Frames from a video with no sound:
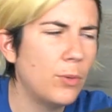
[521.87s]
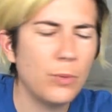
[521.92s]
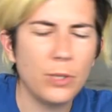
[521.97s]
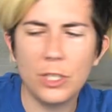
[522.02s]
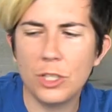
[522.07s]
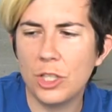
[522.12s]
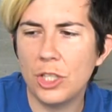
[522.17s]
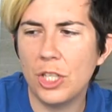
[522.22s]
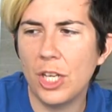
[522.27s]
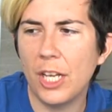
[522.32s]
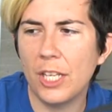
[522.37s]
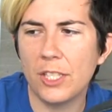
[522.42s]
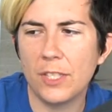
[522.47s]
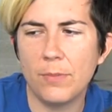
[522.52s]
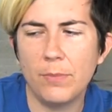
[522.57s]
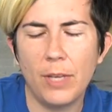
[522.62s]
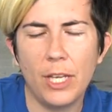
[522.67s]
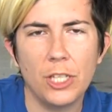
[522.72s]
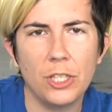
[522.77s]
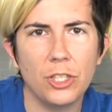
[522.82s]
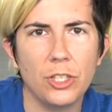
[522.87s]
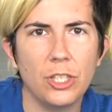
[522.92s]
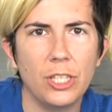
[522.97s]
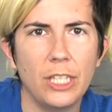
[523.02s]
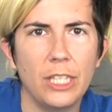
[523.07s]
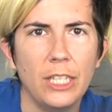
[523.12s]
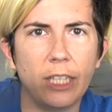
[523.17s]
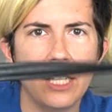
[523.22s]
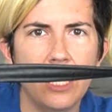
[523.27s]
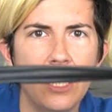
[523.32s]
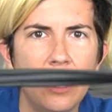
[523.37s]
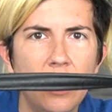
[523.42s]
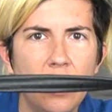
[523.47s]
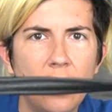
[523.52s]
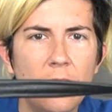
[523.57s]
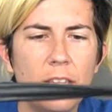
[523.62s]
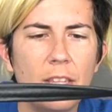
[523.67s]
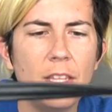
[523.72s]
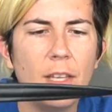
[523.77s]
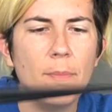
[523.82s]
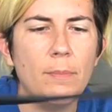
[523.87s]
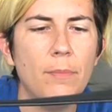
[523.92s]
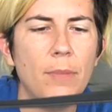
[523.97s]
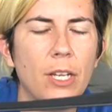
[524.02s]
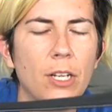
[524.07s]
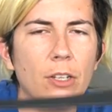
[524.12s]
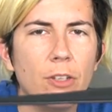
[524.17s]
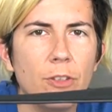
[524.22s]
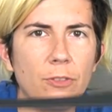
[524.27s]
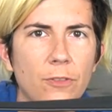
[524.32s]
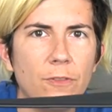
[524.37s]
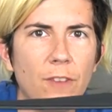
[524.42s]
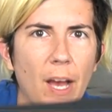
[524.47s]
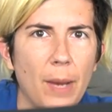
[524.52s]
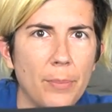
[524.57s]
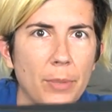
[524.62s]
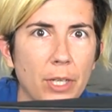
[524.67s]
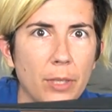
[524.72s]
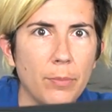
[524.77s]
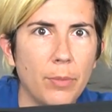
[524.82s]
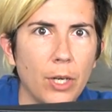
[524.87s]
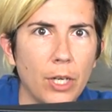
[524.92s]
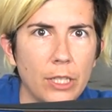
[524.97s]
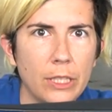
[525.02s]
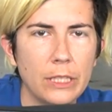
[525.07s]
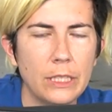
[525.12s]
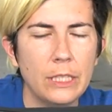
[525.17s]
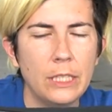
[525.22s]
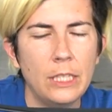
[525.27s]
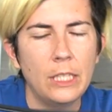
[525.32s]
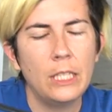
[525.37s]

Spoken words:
were just measuring the middle fabric part.